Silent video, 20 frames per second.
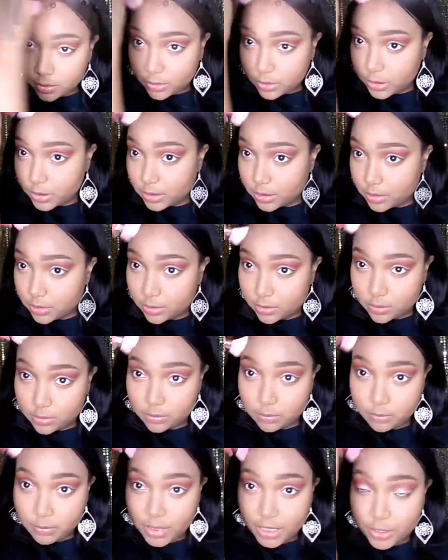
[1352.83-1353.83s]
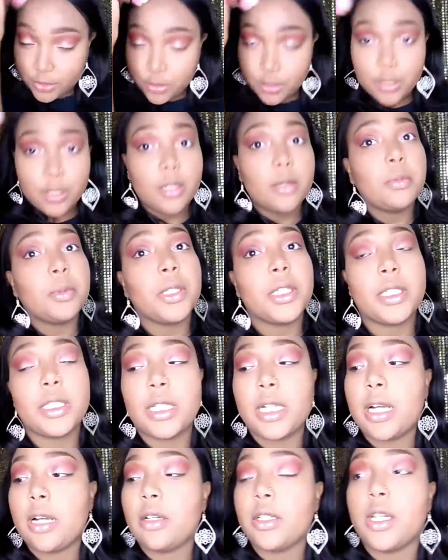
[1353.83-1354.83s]
Just make sure you
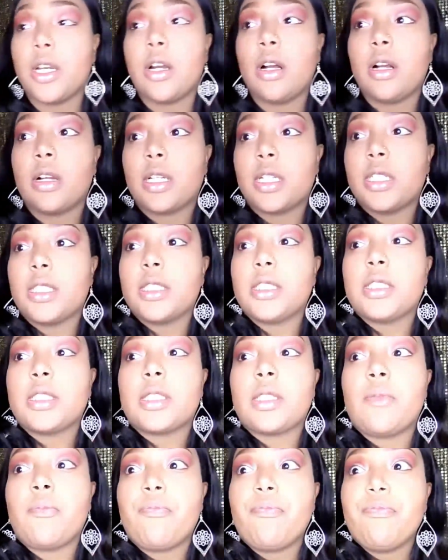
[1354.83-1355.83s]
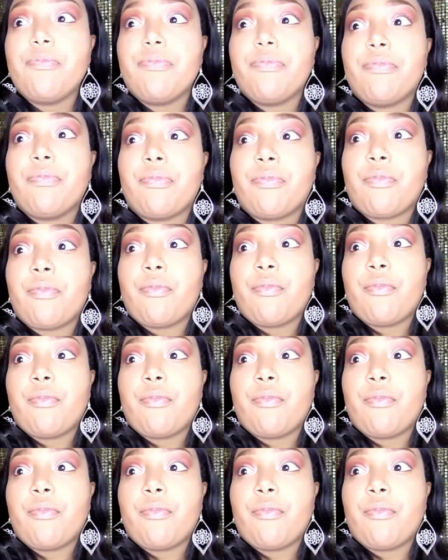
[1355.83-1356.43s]
blend it out, y'all, because